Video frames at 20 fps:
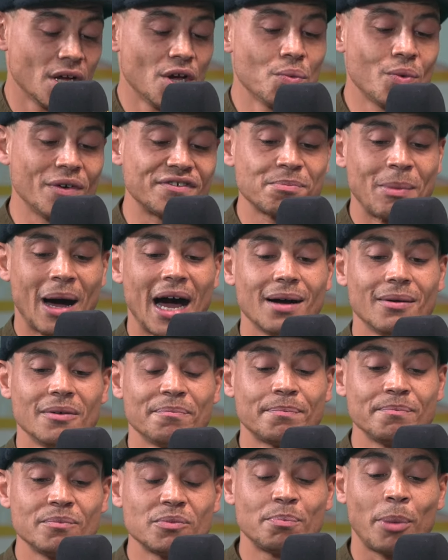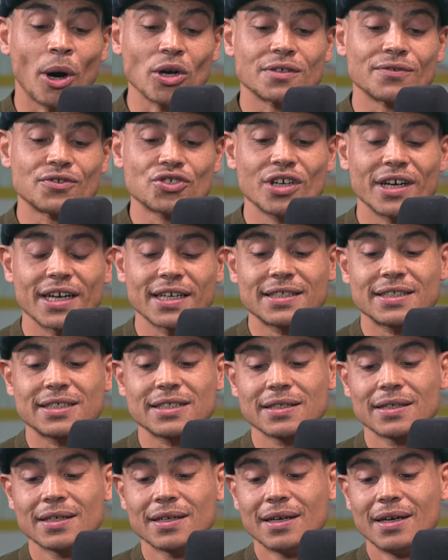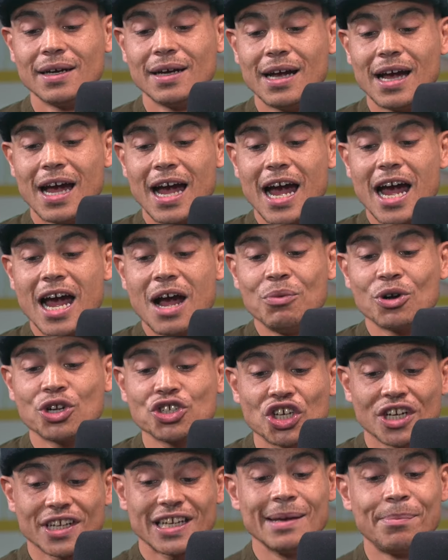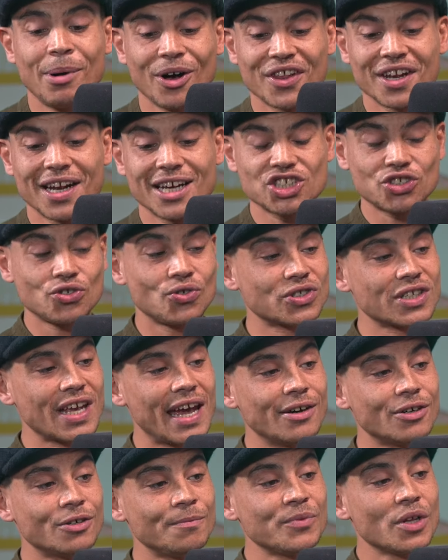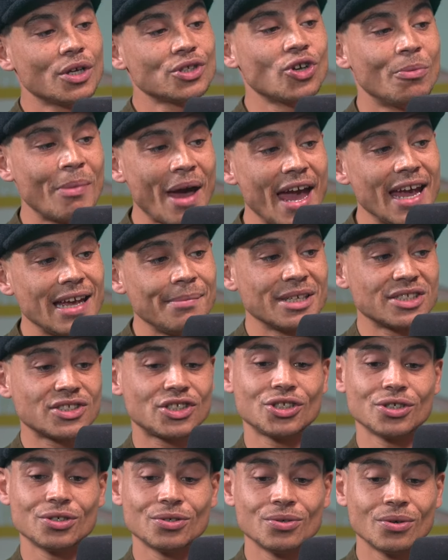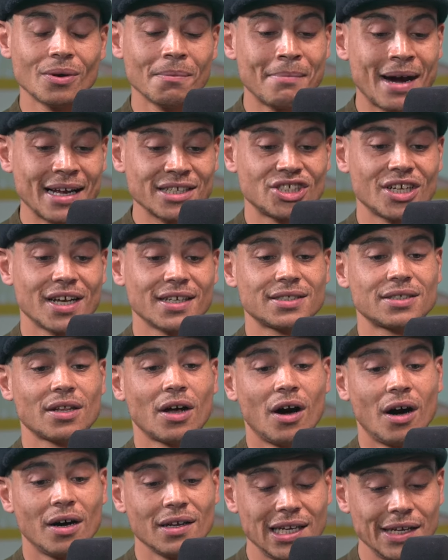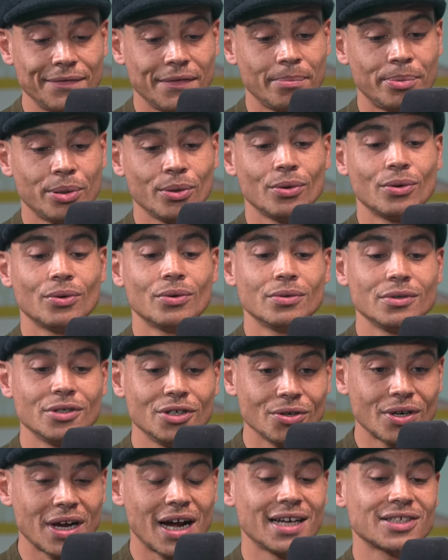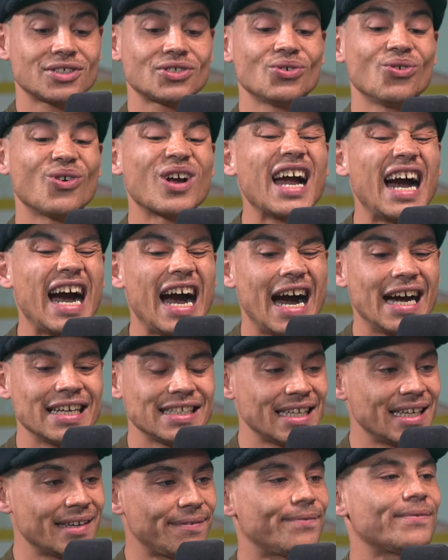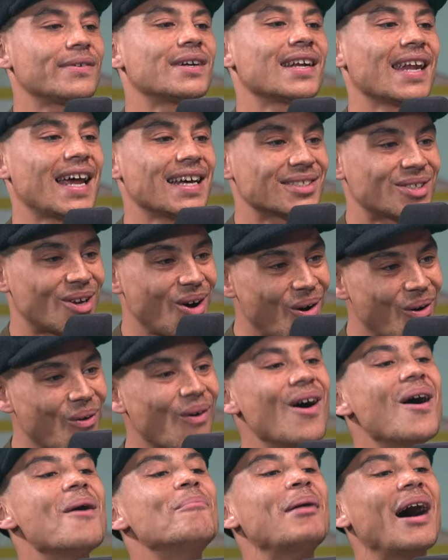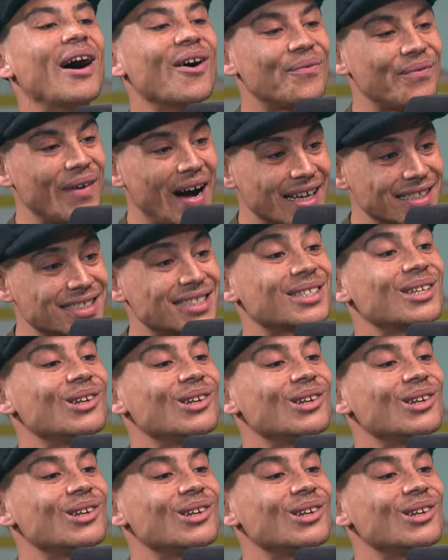with Box of Tricks, we're just going to keep it on a national scale. Yeah. So my aim is to do Manchester, Liverpool, Newcastle, Cardiff, Glasgow, Belfast,